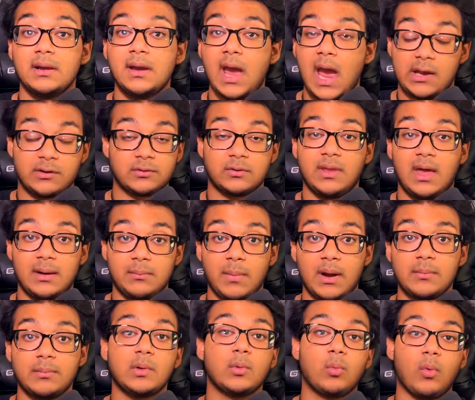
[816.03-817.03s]
and so that
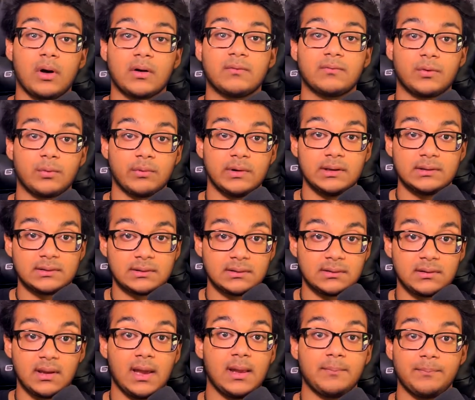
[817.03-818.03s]
might be one of the reasons
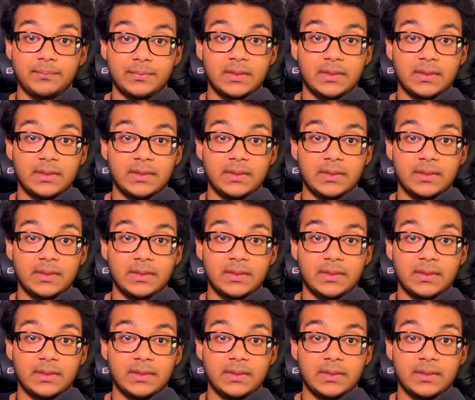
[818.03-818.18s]
that